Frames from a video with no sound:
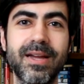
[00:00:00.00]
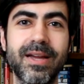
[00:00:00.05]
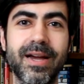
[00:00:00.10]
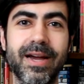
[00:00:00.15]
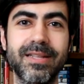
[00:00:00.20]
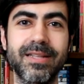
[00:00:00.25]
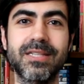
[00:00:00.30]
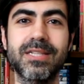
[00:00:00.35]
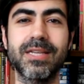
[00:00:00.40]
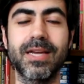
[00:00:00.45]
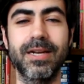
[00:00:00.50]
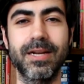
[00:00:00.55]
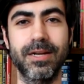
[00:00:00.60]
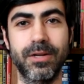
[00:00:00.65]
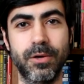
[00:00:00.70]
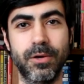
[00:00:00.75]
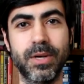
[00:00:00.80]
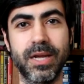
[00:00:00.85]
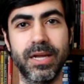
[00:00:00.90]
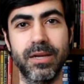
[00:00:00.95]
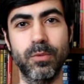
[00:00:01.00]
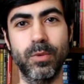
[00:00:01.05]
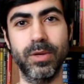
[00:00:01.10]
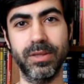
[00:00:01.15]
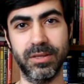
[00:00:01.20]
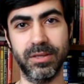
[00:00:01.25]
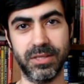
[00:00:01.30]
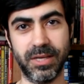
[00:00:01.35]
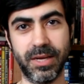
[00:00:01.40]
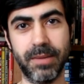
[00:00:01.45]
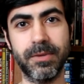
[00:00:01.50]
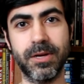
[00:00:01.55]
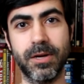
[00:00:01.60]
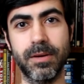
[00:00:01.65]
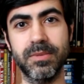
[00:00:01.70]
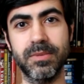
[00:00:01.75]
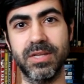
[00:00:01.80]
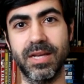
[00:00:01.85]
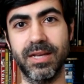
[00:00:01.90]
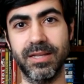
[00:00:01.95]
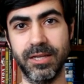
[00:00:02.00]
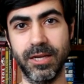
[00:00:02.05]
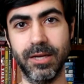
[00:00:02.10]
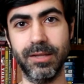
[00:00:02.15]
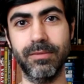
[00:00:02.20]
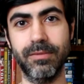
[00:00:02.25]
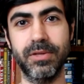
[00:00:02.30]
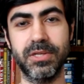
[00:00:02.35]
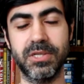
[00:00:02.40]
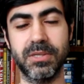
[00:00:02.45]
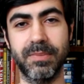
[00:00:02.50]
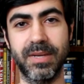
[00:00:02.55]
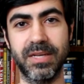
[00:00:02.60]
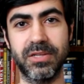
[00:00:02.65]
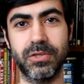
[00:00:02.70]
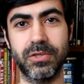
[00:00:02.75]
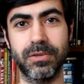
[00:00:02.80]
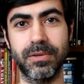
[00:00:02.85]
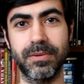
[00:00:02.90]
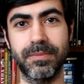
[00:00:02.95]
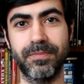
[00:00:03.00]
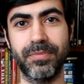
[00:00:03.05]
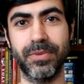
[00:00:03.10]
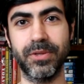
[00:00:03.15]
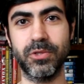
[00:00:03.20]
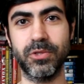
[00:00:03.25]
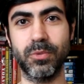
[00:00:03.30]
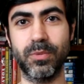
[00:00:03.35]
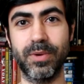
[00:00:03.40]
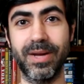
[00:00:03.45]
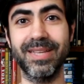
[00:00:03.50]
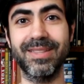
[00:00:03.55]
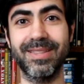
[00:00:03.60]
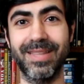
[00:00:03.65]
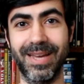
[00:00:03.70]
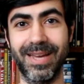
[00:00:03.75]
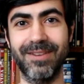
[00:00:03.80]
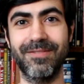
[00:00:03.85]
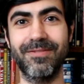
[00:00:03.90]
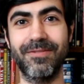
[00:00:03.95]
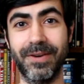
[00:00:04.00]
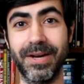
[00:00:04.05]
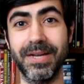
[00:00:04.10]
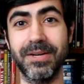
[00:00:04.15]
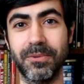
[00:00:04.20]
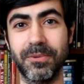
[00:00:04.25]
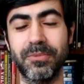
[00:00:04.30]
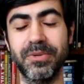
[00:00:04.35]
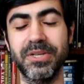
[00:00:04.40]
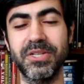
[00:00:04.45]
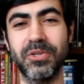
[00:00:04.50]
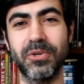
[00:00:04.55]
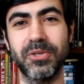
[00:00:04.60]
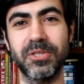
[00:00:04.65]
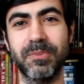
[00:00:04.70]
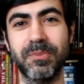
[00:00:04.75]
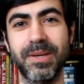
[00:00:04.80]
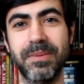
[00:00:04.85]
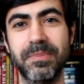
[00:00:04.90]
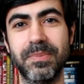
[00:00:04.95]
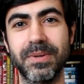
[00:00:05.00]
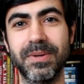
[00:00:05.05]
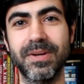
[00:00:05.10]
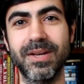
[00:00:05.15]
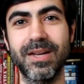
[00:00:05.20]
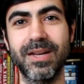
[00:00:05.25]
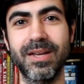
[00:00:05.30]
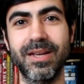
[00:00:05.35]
I decided, okay, when the time comes at the end of the semester to write that final research paper,